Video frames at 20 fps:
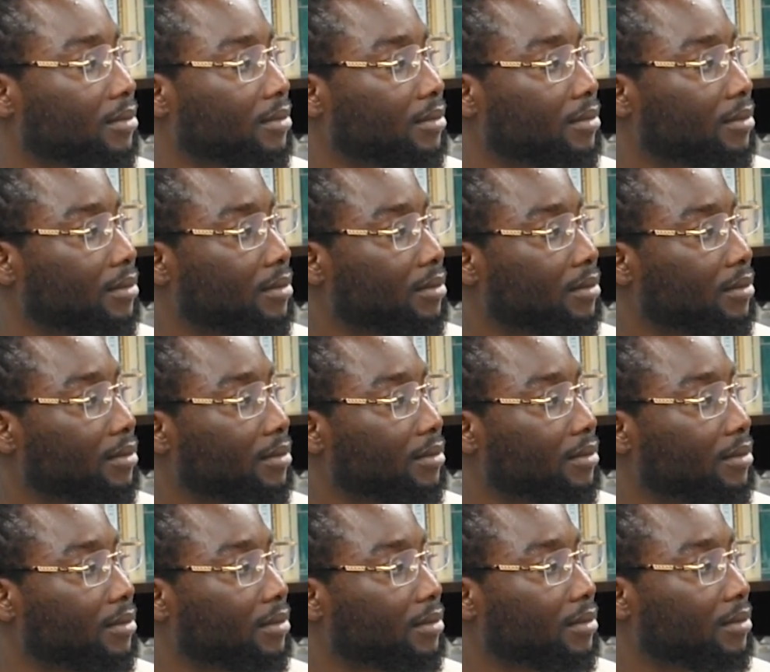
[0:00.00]

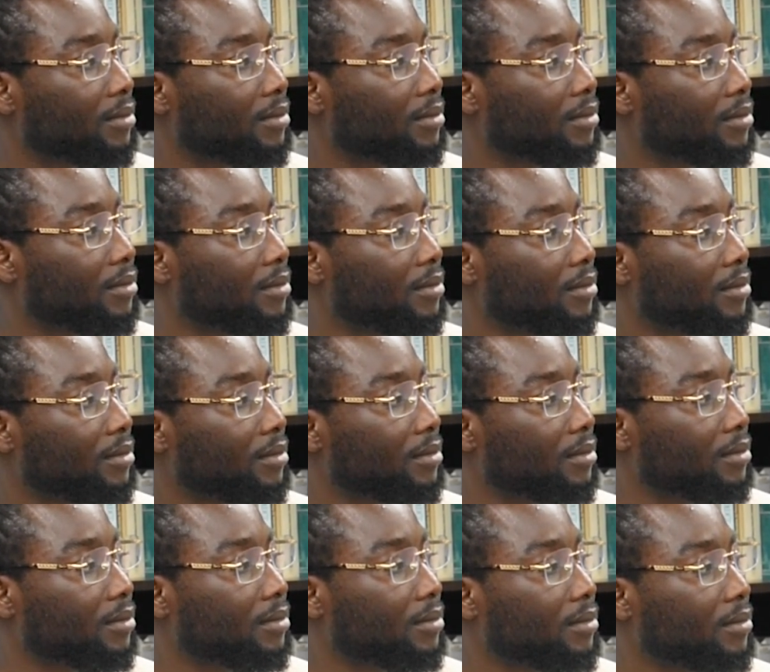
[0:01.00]

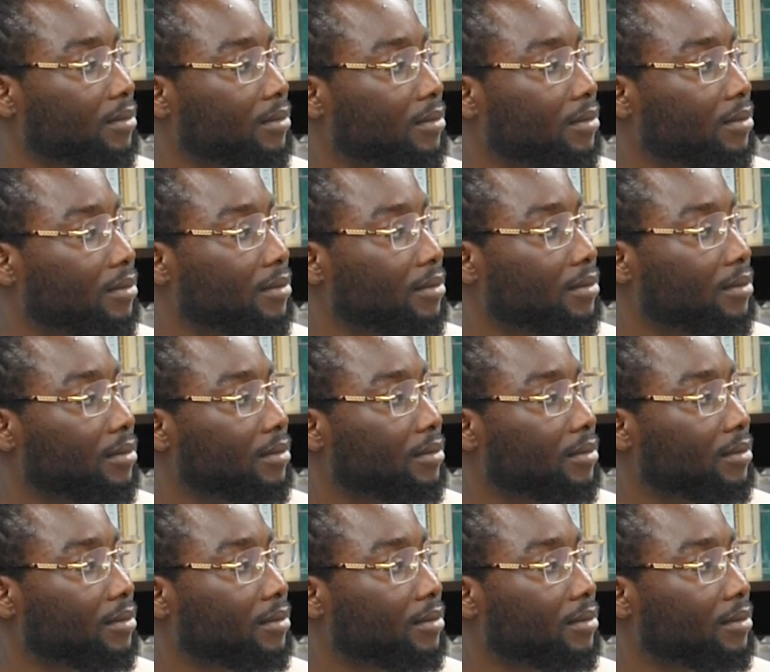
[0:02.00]
The person shown says nothing.